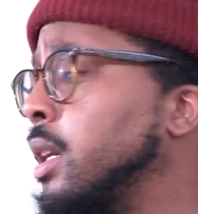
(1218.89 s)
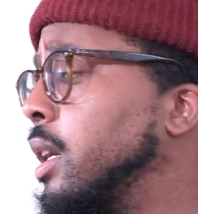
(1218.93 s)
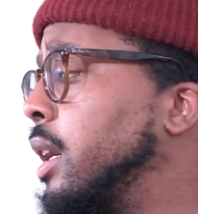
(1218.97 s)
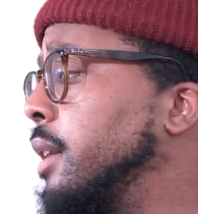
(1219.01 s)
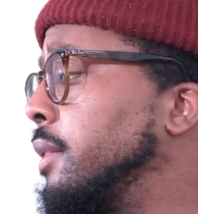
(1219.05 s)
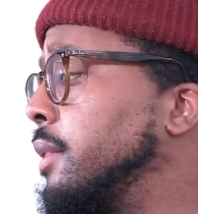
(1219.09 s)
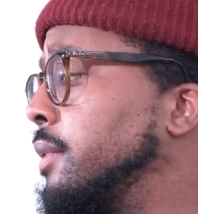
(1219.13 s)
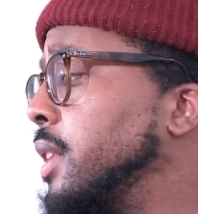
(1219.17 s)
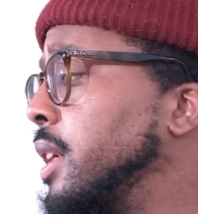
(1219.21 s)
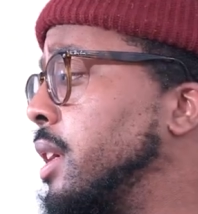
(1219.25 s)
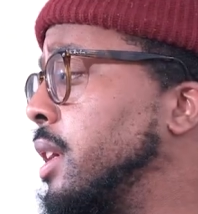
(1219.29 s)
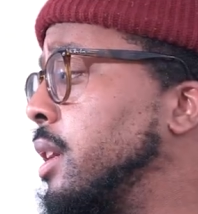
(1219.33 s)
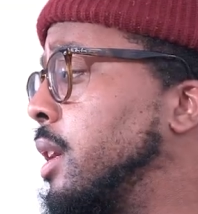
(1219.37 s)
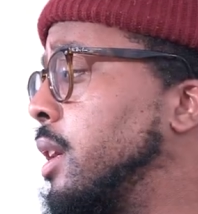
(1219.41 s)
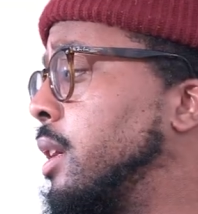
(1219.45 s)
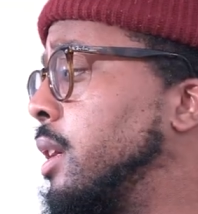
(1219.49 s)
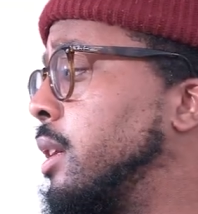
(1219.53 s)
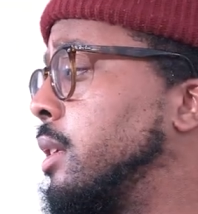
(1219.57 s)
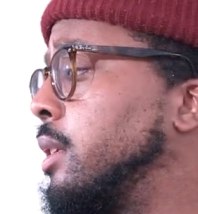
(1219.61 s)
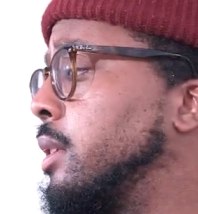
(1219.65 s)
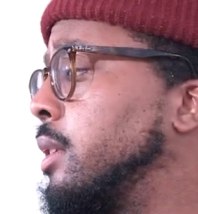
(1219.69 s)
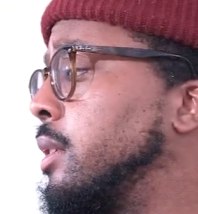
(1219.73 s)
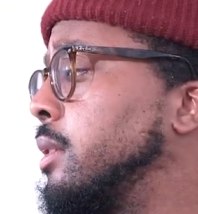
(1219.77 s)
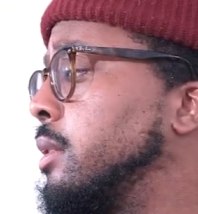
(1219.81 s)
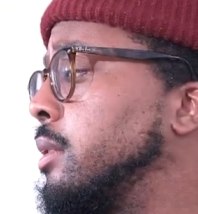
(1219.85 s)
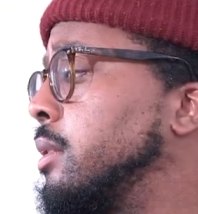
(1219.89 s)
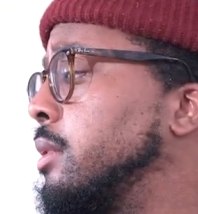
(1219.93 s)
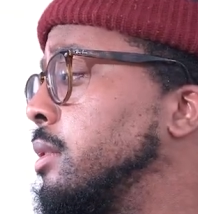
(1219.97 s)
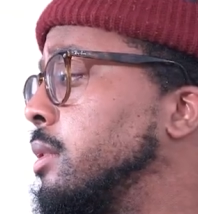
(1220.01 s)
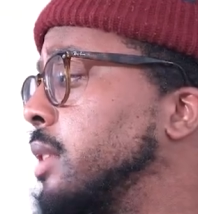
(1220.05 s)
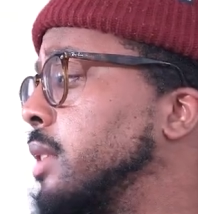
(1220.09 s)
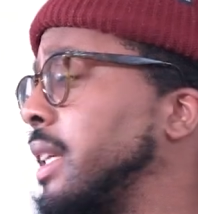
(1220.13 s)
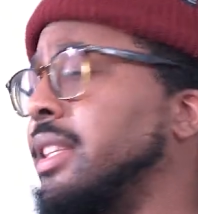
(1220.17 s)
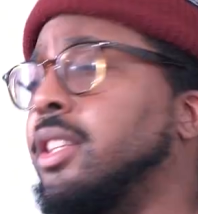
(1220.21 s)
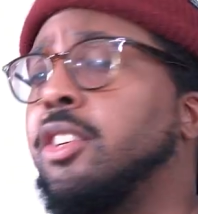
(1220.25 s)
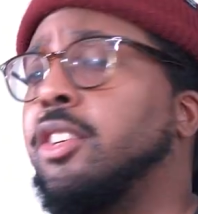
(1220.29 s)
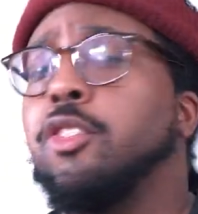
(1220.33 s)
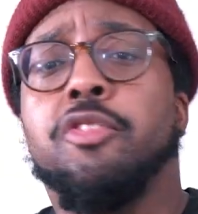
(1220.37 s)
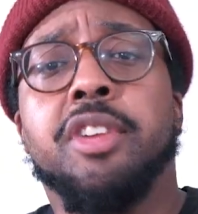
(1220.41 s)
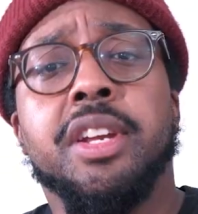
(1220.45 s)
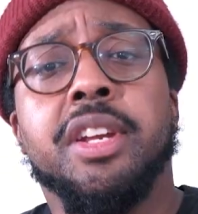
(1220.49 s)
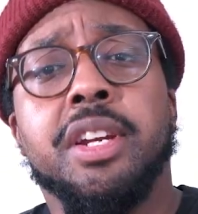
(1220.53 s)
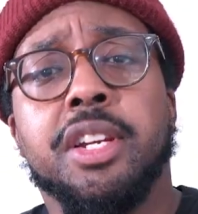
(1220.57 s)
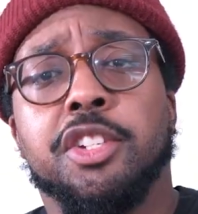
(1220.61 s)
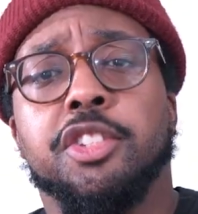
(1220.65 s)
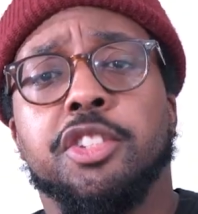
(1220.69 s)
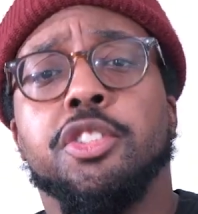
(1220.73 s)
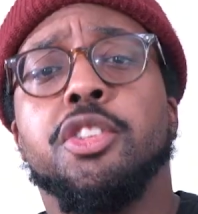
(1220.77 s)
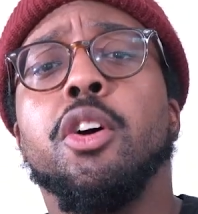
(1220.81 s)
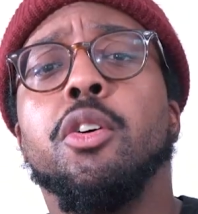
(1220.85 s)
of the like the
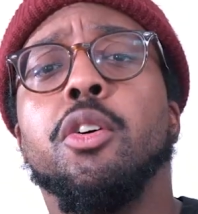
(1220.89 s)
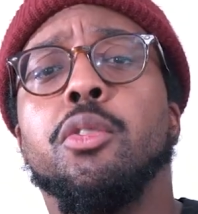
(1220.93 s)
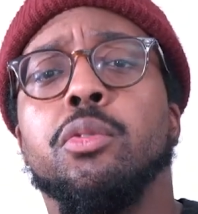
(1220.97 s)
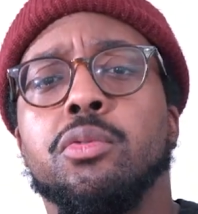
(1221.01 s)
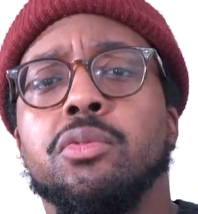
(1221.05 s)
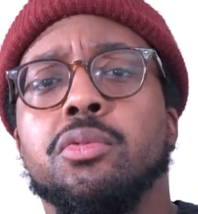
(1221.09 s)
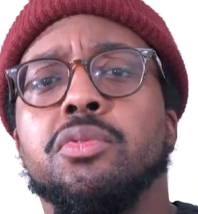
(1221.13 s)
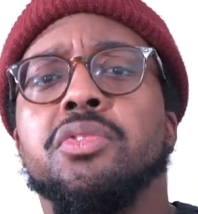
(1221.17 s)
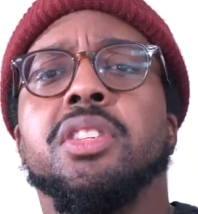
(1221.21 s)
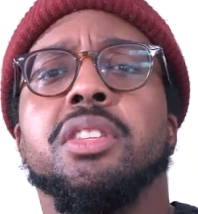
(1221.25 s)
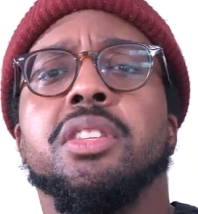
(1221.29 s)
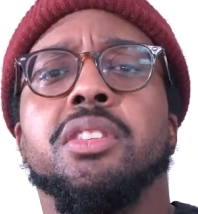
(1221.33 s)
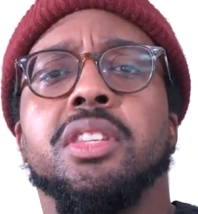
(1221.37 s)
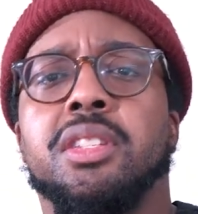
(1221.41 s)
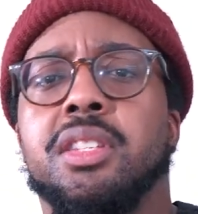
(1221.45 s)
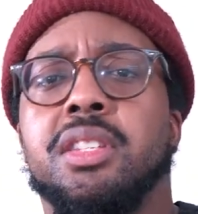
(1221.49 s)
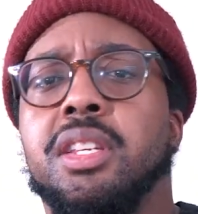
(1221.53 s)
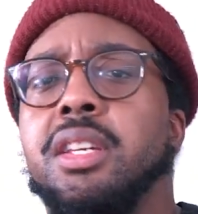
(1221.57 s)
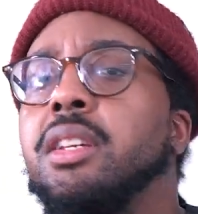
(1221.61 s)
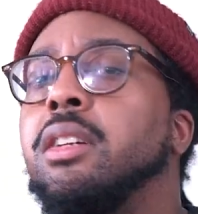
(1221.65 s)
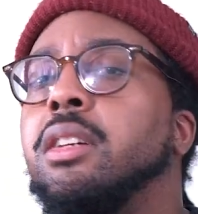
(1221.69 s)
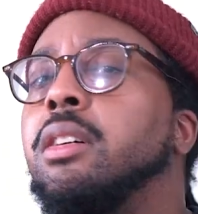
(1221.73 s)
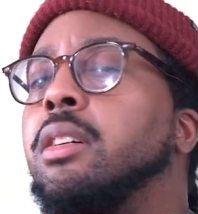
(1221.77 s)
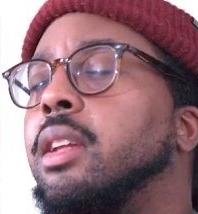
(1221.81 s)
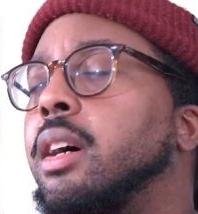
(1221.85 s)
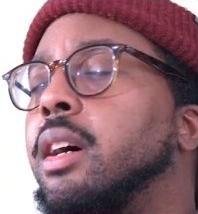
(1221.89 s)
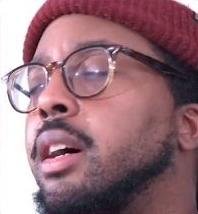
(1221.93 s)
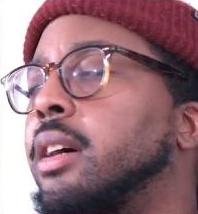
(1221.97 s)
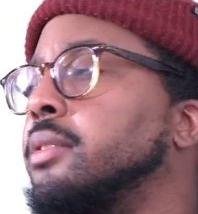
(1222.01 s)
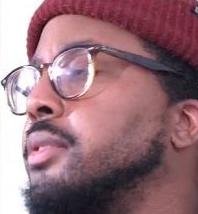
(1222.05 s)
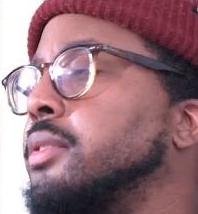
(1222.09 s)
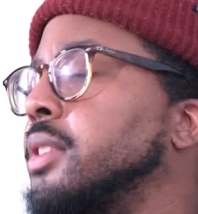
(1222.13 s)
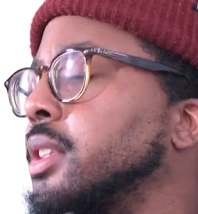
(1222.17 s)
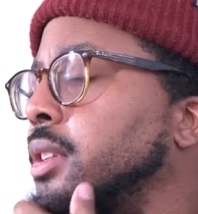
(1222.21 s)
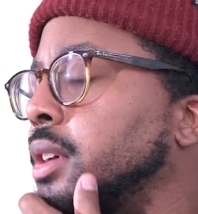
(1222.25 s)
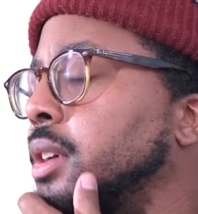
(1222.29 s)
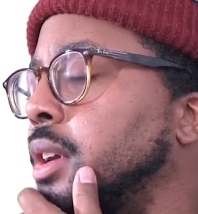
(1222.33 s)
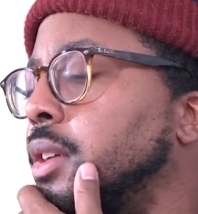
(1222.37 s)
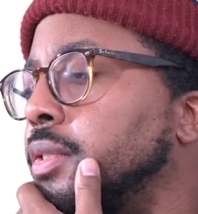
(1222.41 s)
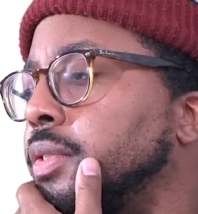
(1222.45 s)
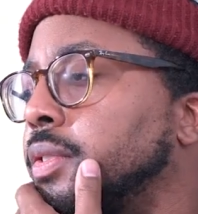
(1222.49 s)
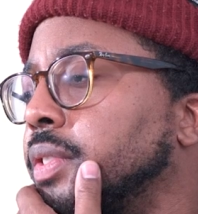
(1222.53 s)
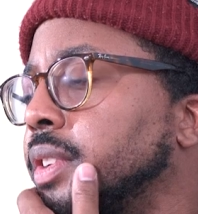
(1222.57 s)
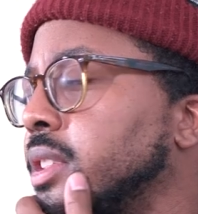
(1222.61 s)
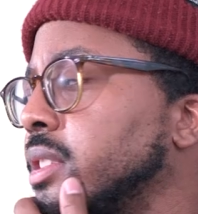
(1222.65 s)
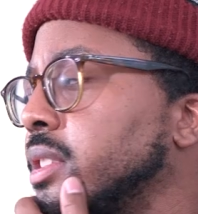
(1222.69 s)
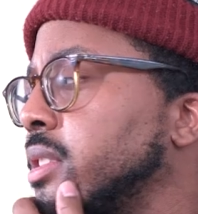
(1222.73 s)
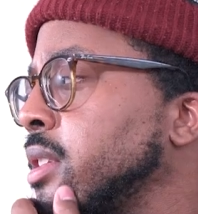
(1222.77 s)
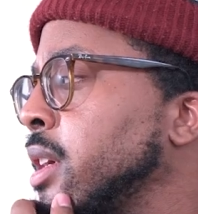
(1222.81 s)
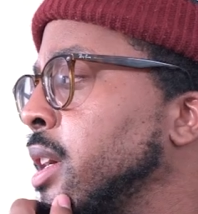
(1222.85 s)
greenish tones in the teal of the
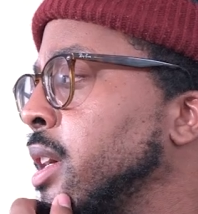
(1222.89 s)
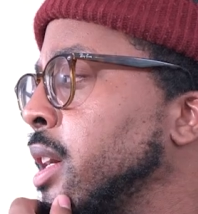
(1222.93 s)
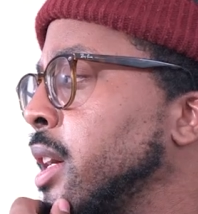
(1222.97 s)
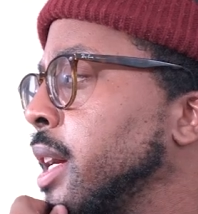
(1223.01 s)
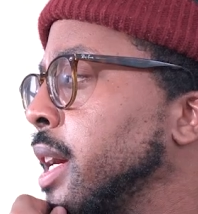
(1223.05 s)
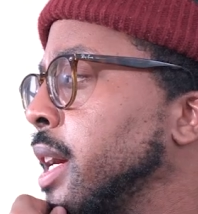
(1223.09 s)
Dolphins